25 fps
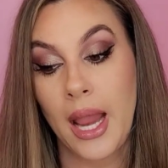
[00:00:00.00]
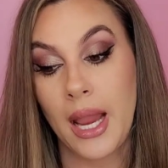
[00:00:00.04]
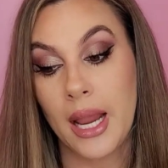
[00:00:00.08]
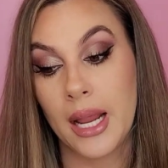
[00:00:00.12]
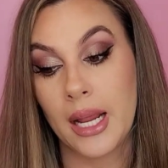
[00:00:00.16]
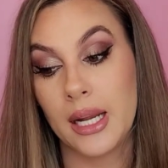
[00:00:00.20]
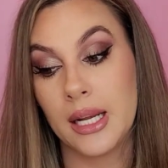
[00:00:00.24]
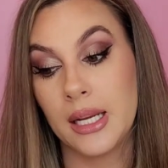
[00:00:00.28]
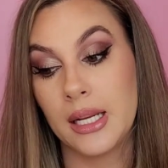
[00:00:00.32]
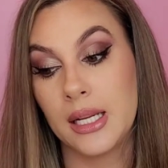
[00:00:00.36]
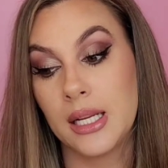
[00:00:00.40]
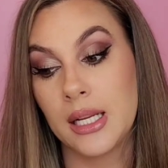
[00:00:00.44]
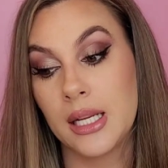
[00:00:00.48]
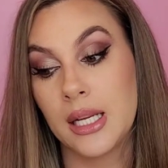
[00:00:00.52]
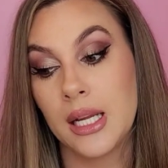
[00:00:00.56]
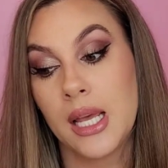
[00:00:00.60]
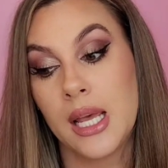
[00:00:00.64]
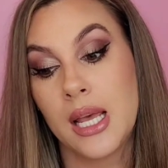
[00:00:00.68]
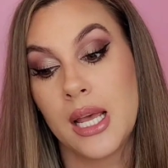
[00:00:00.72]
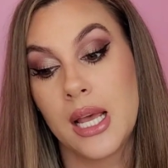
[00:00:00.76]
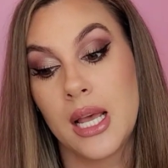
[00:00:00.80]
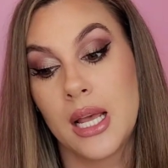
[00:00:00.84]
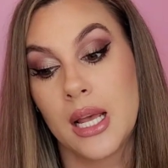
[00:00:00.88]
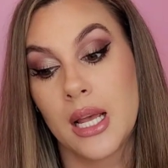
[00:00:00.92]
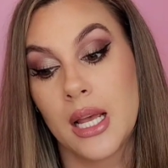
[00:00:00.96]
And
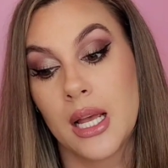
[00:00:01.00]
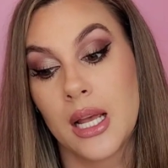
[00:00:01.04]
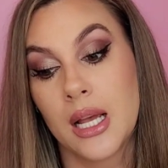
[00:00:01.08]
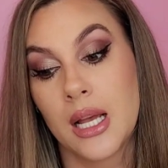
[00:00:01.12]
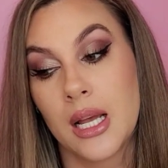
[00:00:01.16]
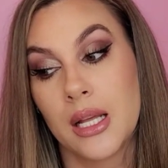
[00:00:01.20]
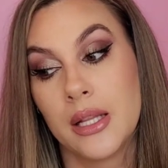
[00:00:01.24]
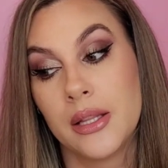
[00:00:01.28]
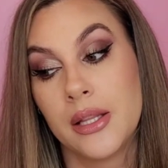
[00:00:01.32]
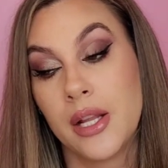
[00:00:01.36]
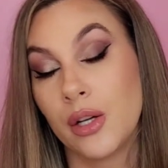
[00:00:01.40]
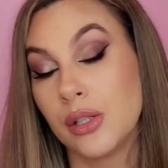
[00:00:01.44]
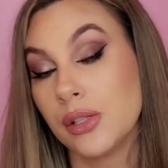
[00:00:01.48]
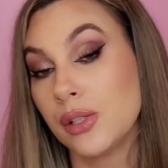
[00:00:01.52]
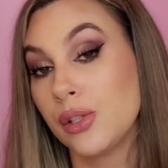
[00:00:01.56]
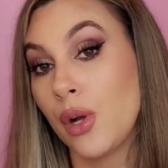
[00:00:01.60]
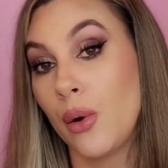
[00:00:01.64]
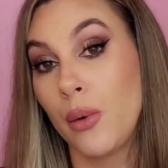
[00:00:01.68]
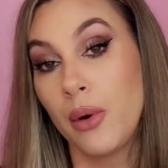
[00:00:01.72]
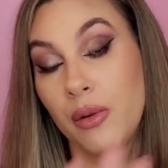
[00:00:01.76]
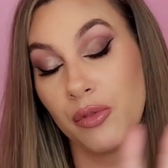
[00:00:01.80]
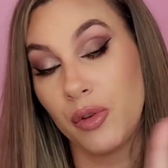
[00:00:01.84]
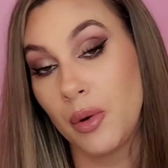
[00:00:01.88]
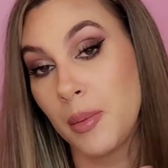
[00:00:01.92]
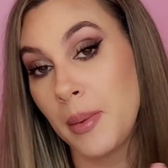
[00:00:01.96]

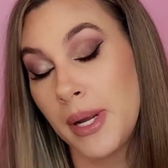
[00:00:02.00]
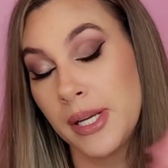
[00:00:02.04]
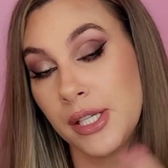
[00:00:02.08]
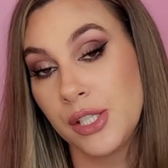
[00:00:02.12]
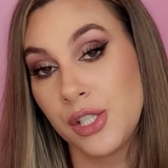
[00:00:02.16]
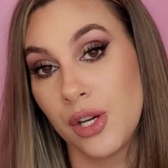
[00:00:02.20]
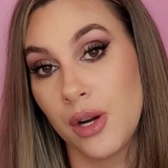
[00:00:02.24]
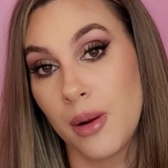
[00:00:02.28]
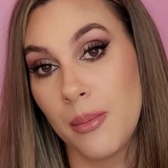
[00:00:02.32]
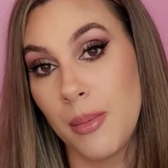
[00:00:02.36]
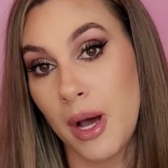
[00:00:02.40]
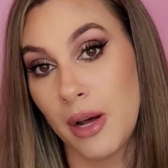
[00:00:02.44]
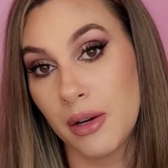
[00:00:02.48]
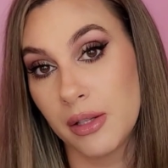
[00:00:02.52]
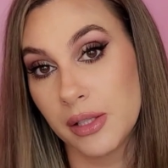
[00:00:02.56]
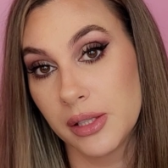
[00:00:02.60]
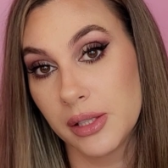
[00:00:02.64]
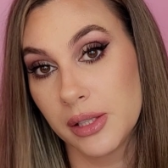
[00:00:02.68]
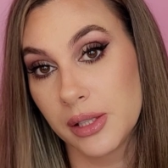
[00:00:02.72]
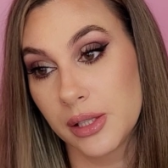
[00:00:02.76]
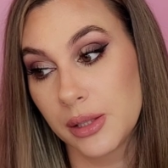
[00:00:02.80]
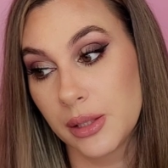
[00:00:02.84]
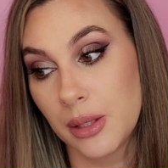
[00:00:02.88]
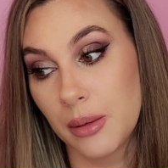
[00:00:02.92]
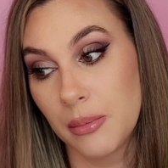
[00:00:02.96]
there's no information about